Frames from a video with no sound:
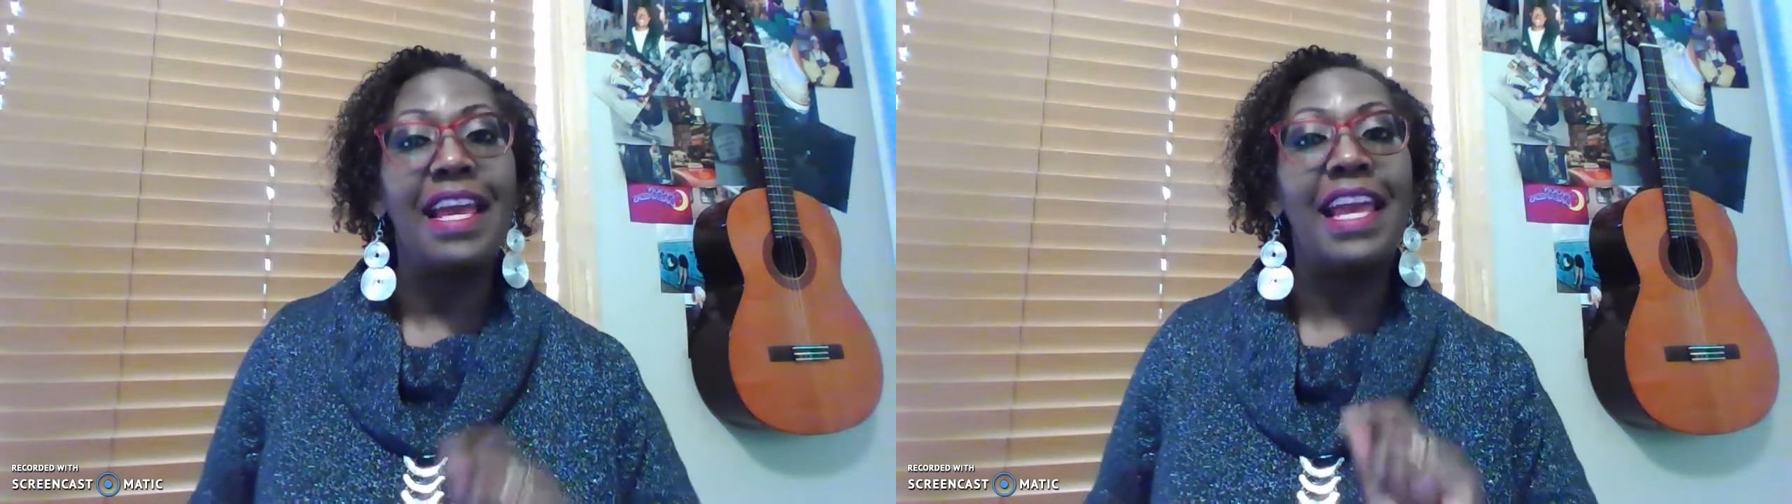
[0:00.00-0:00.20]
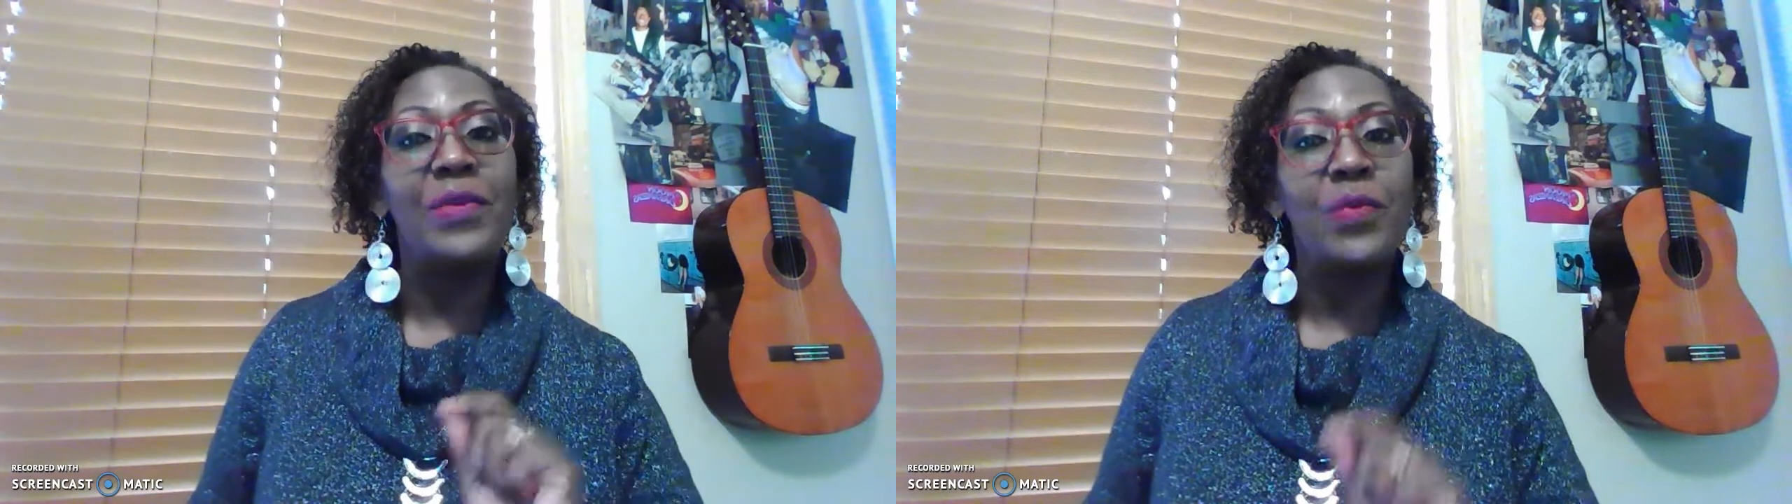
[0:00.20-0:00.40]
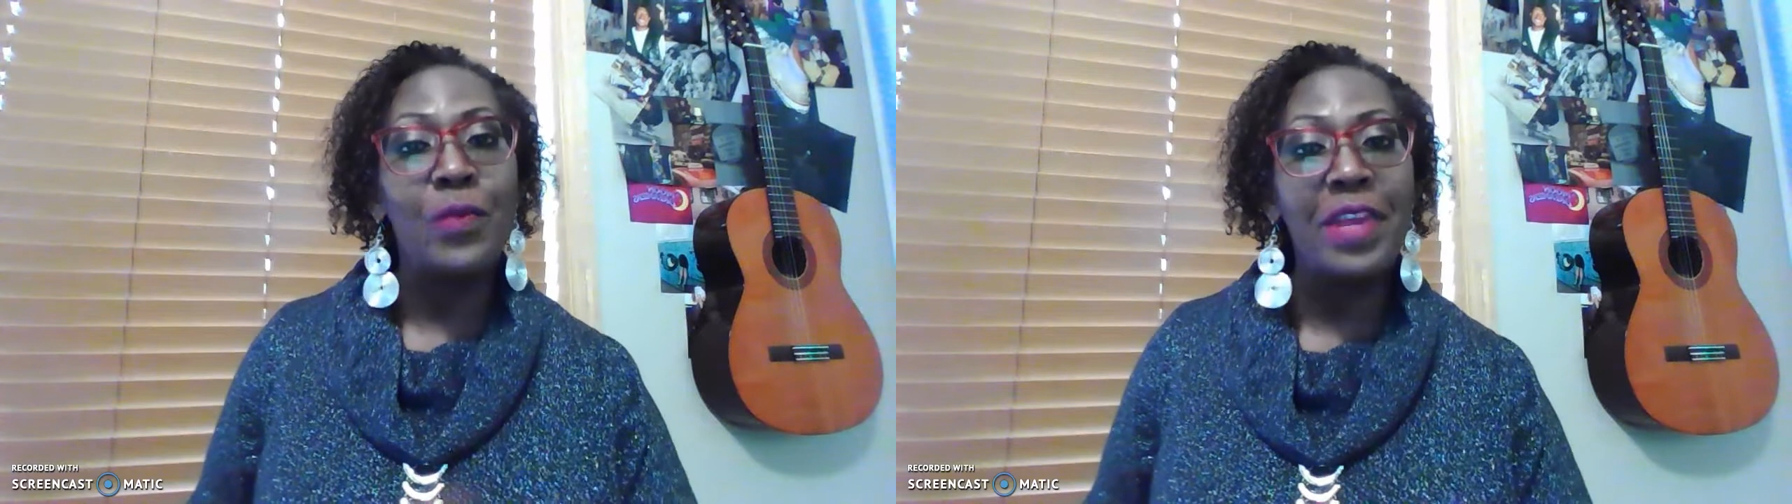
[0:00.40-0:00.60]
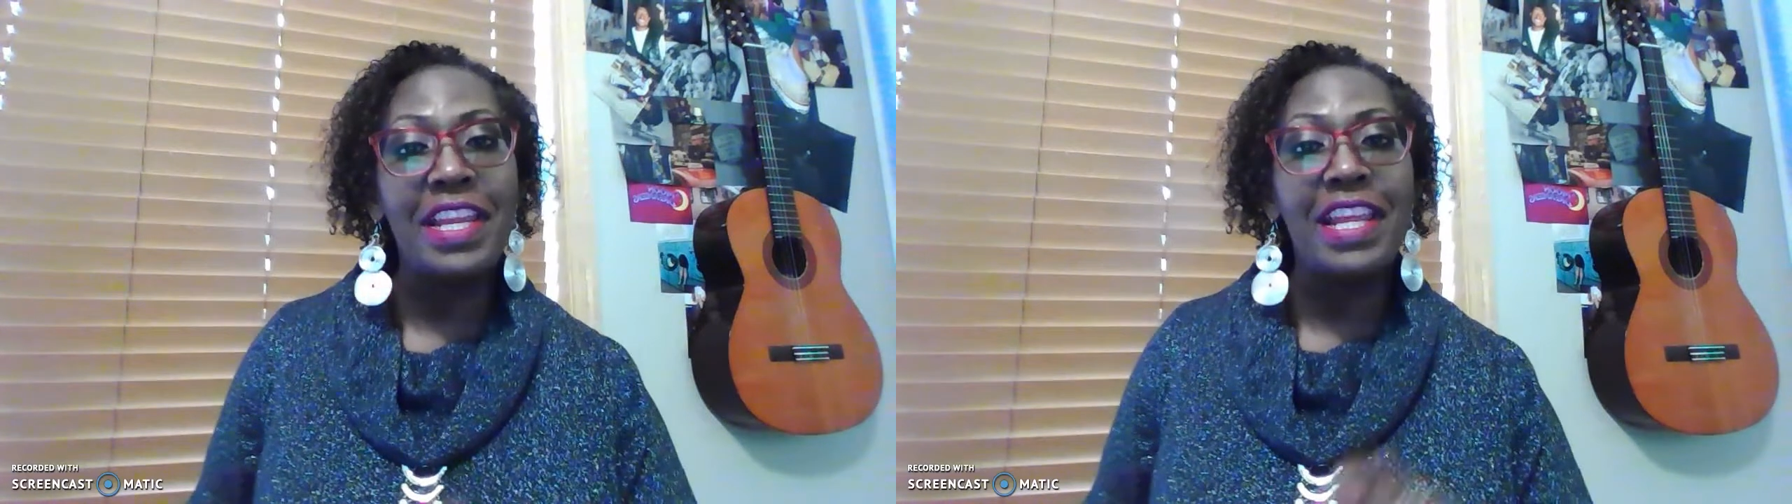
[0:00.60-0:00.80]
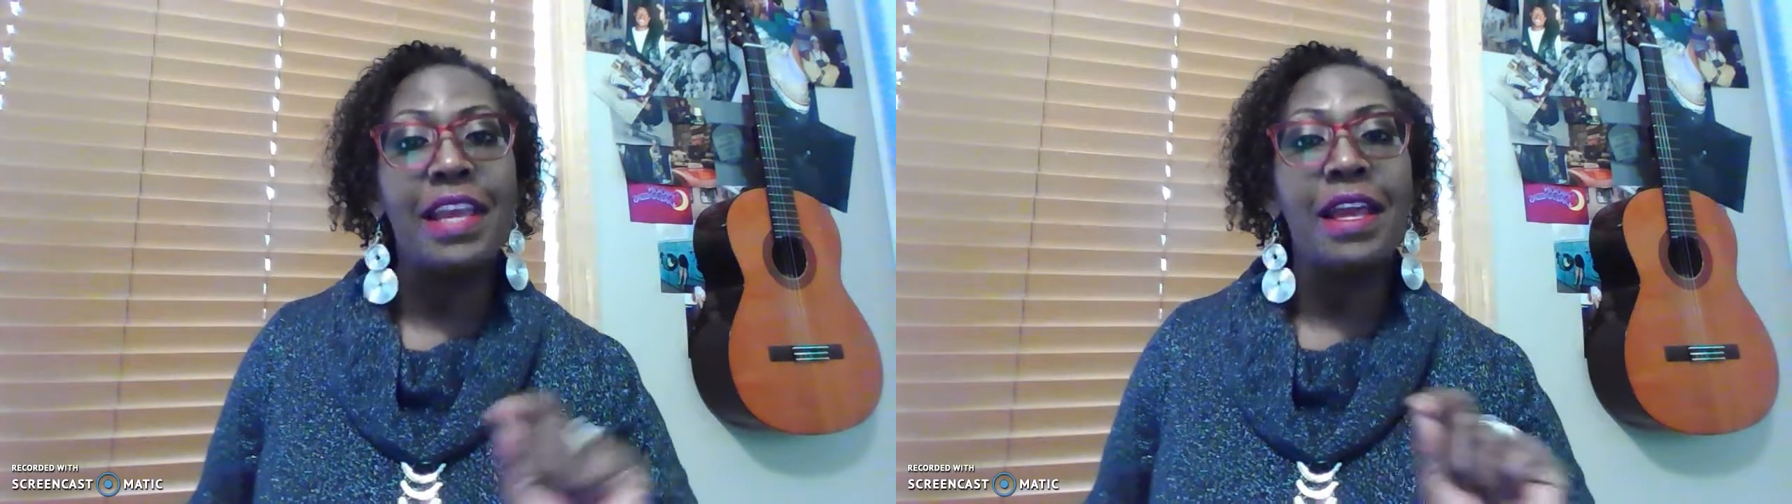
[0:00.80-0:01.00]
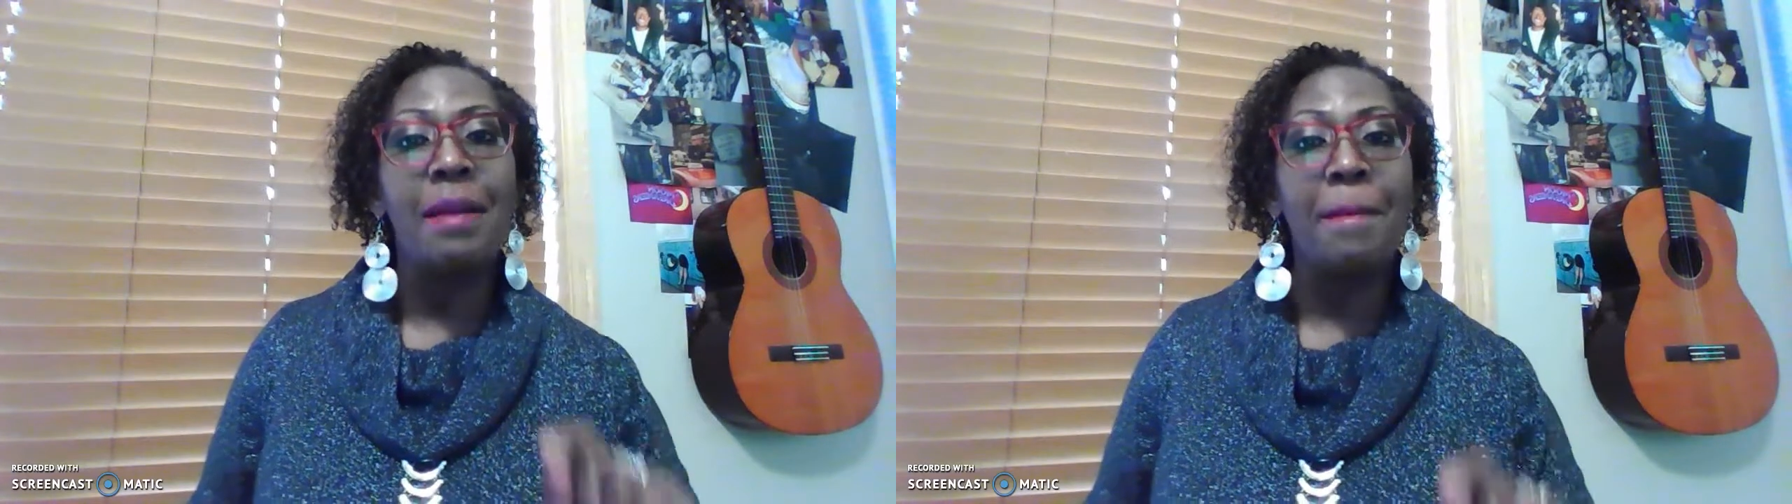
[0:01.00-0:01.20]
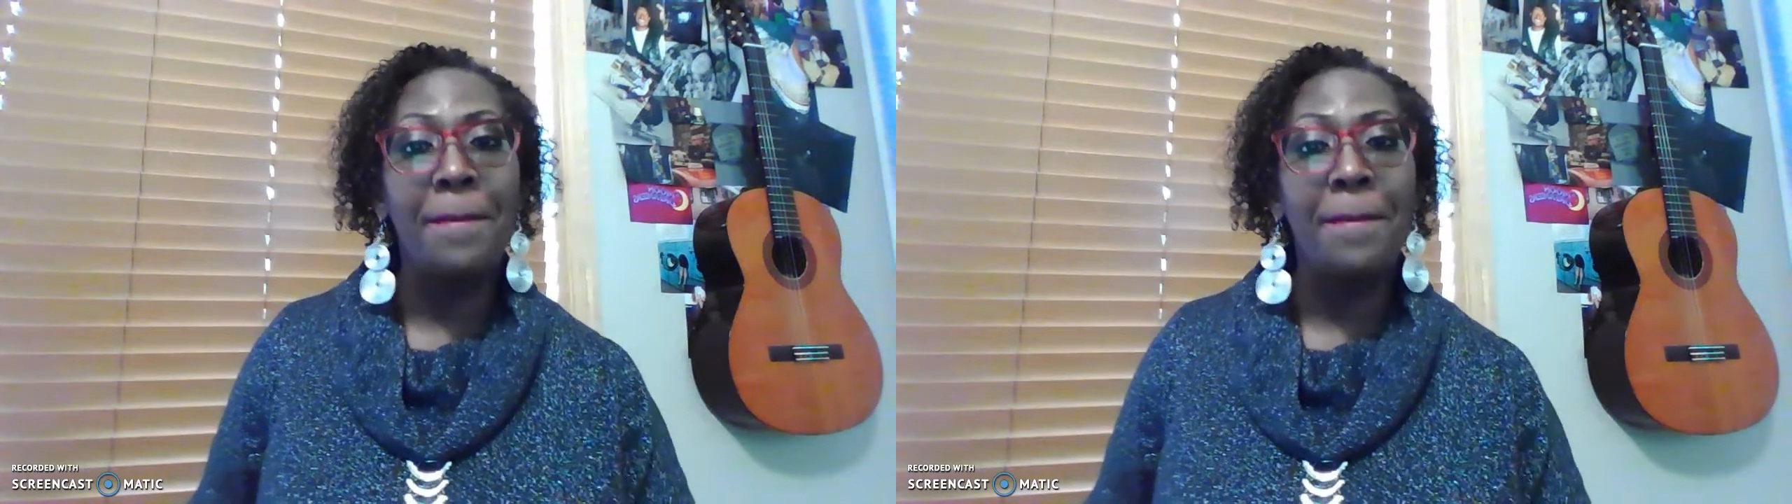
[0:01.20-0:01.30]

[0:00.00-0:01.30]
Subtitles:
and reading